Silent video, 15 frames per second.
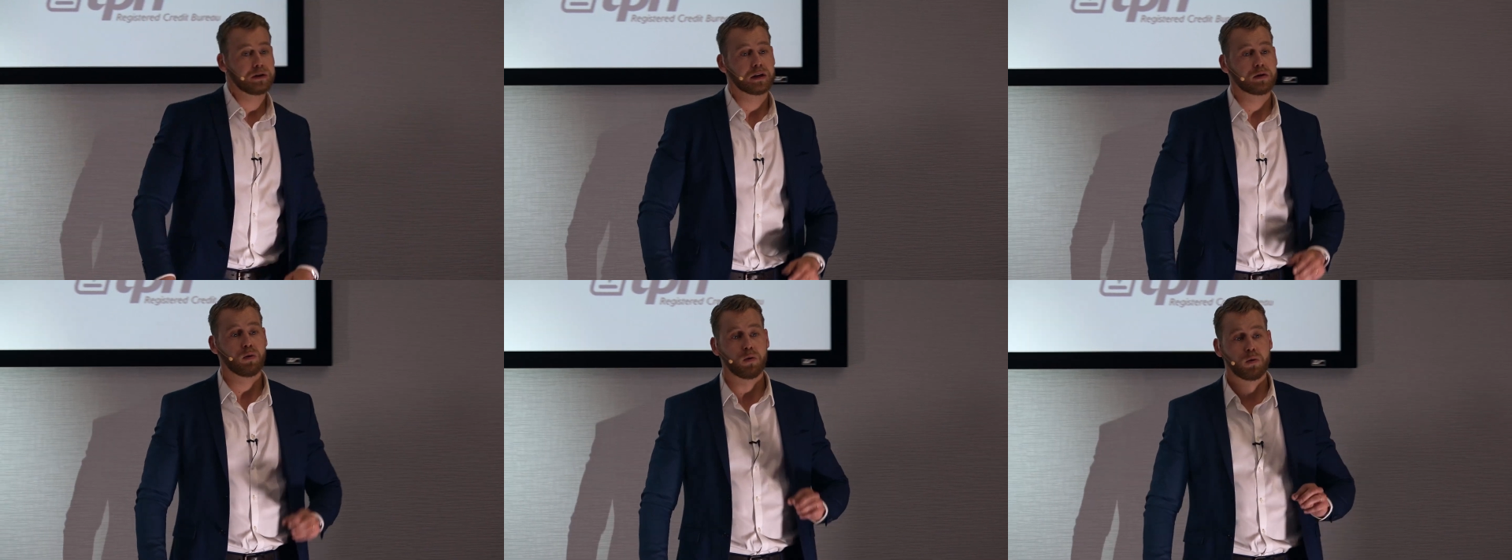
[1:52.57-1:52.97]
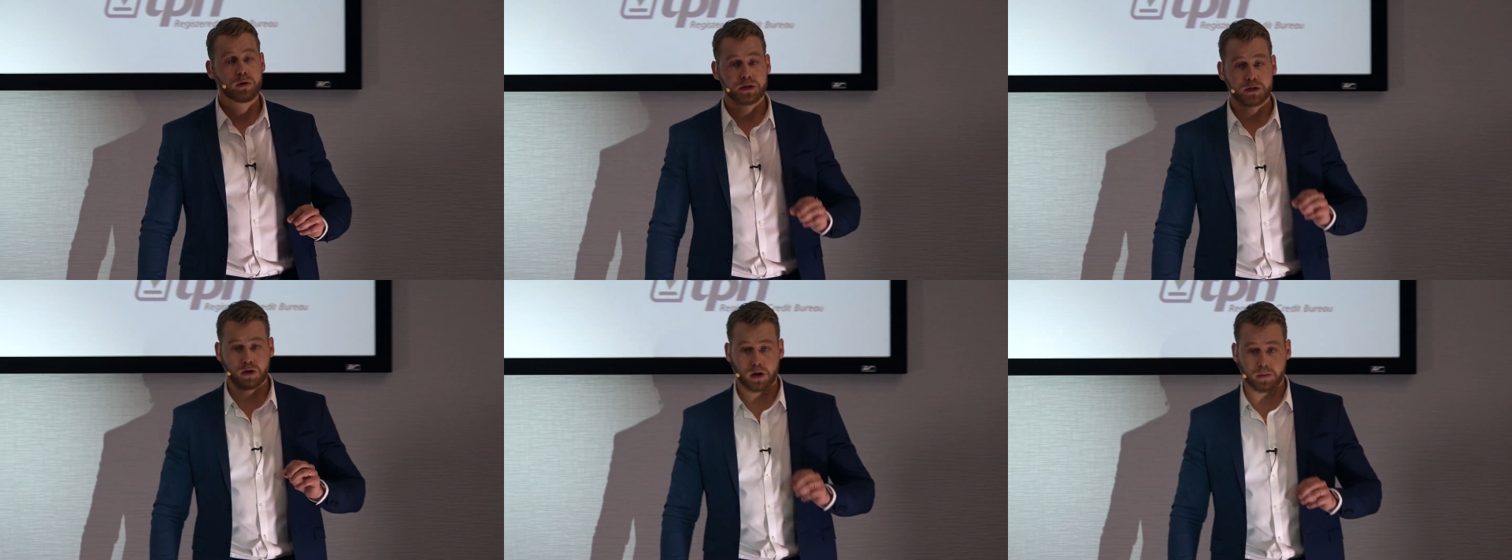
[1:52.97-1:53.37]
that
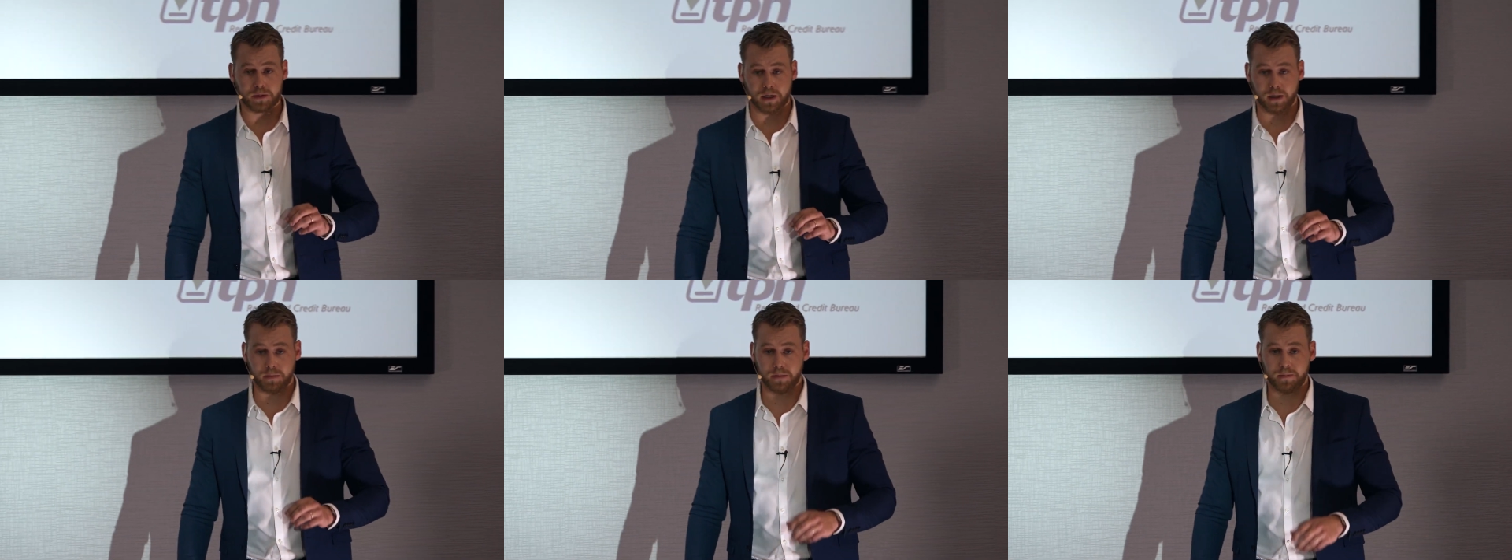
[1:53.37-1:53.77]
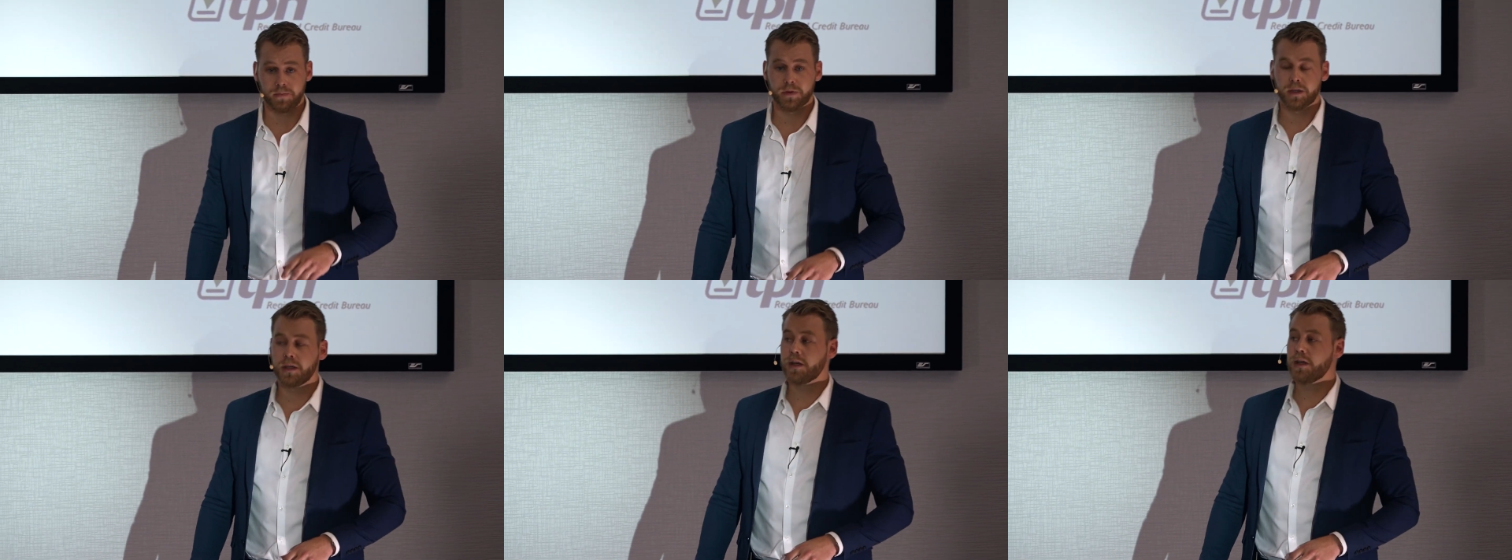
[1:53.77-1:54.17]
always crops up.
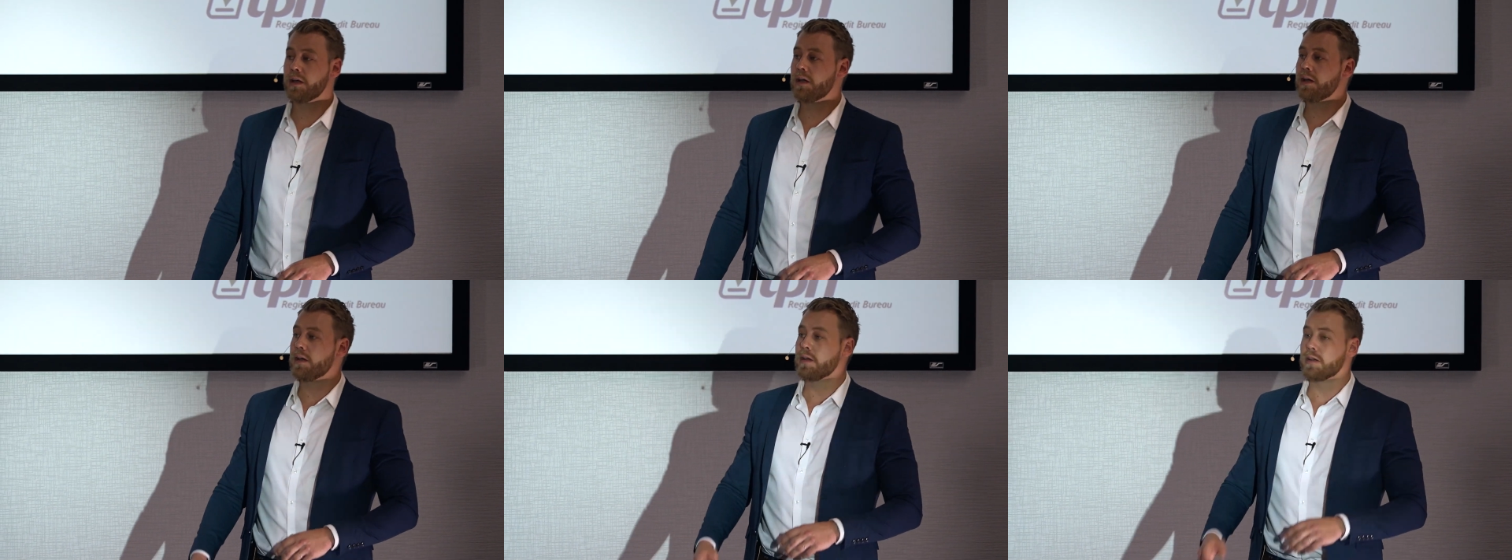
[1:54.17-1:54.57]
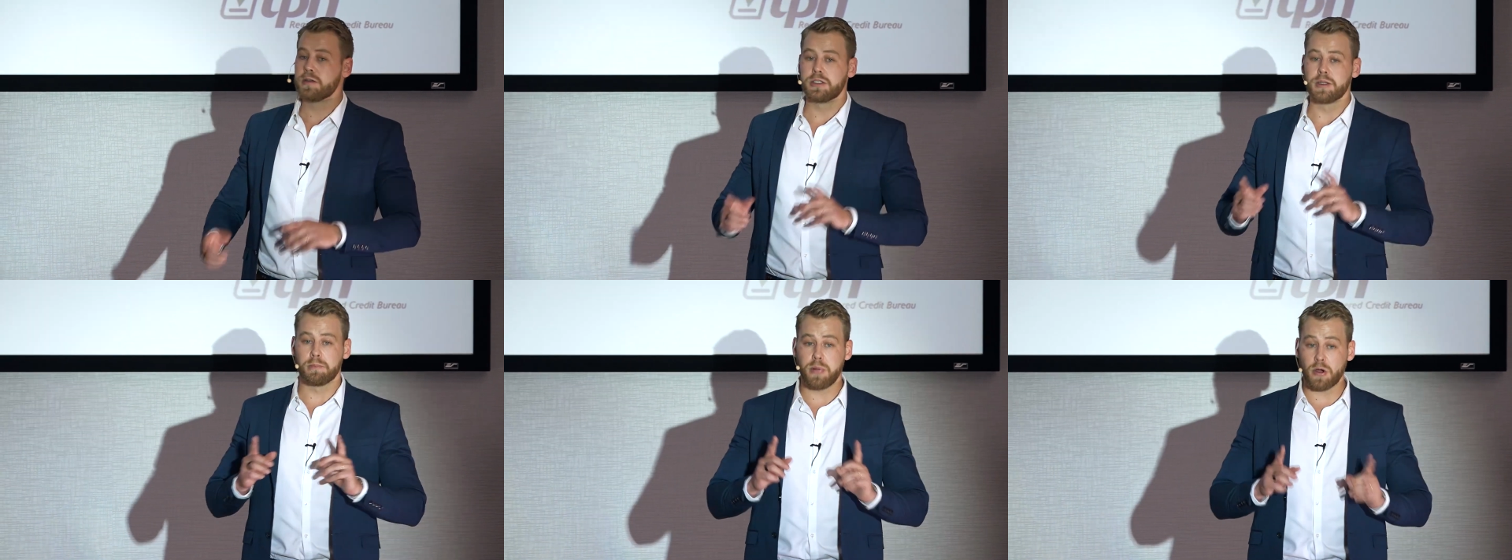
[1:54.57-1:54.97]

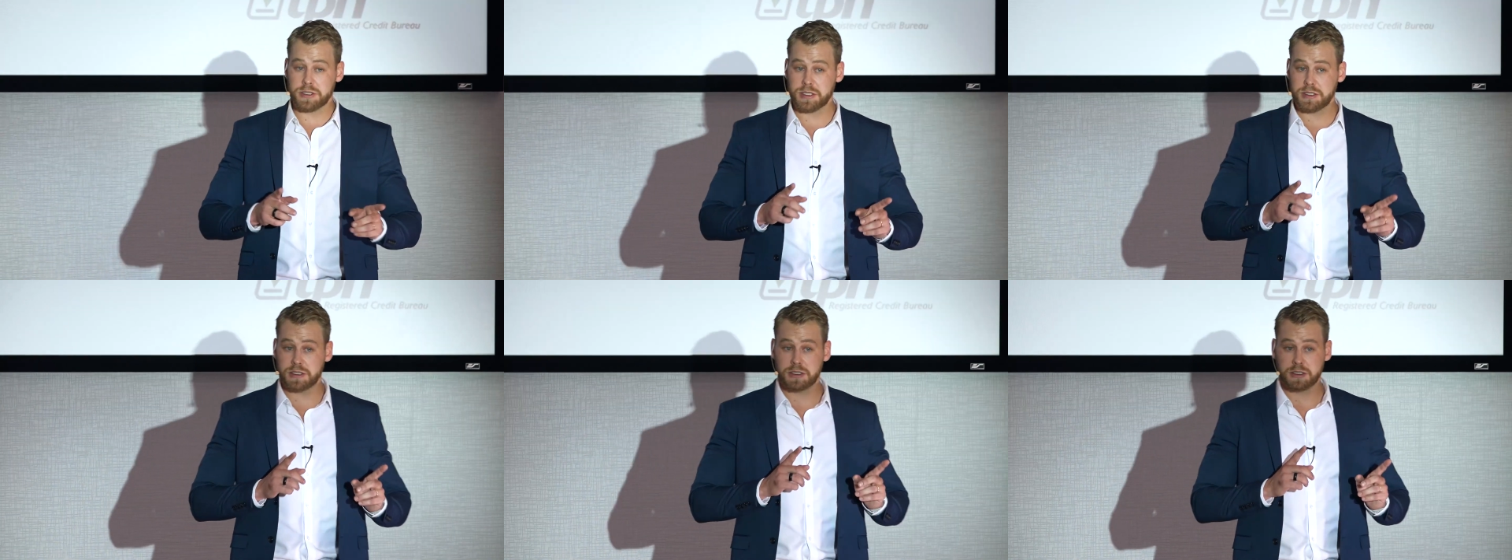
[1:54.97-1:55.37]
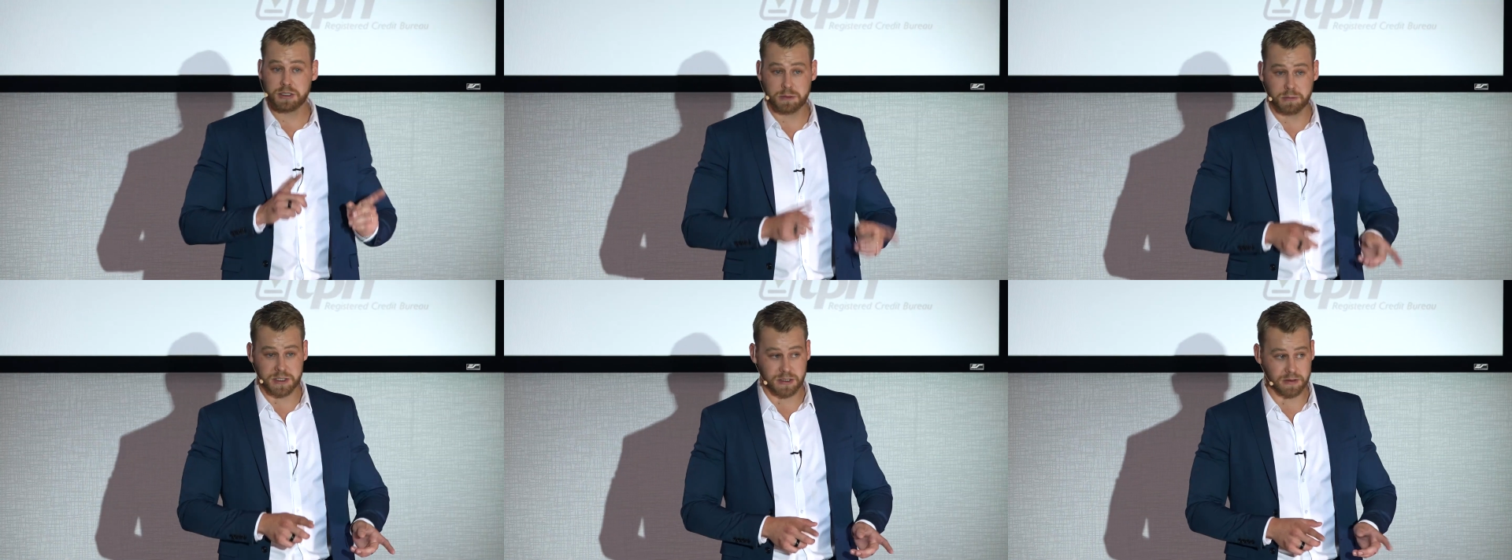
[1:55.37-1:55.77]
Deposits
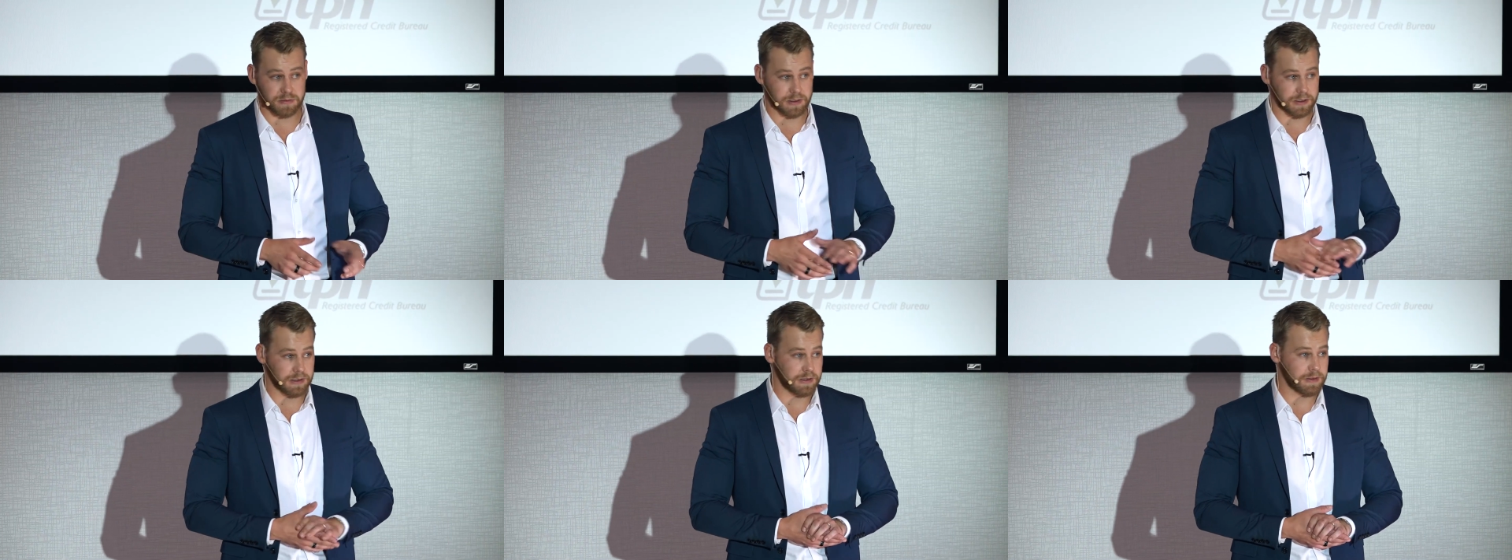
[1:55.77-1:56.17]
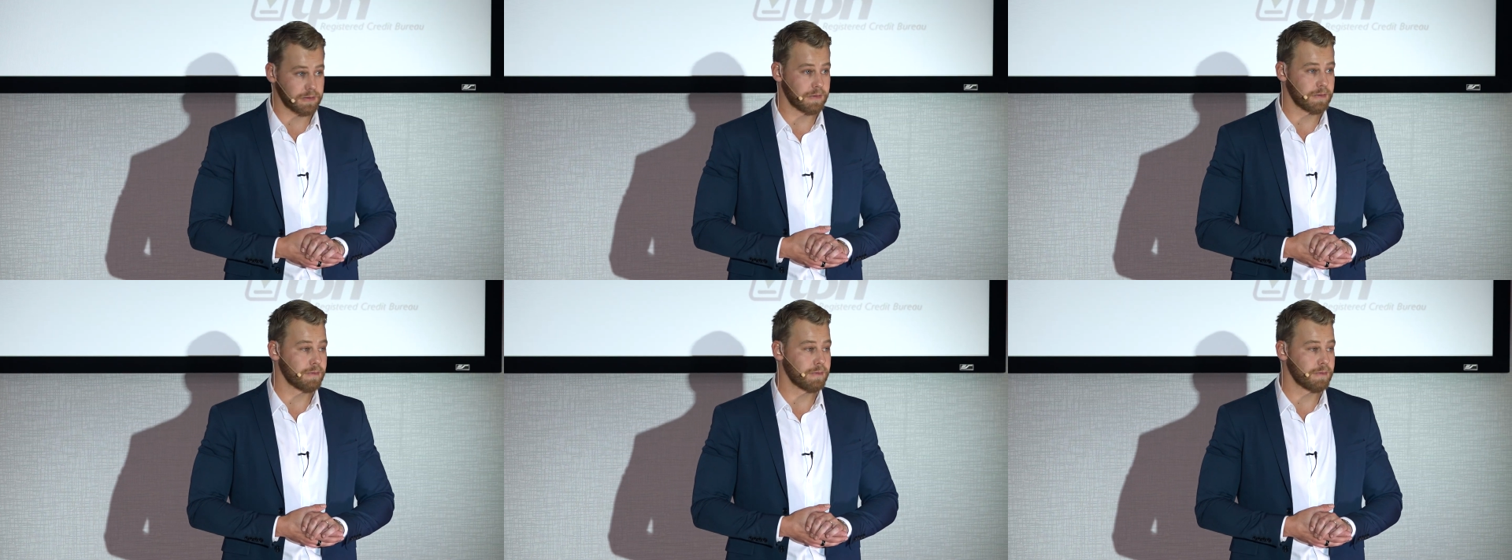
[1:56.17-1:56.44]
specifically.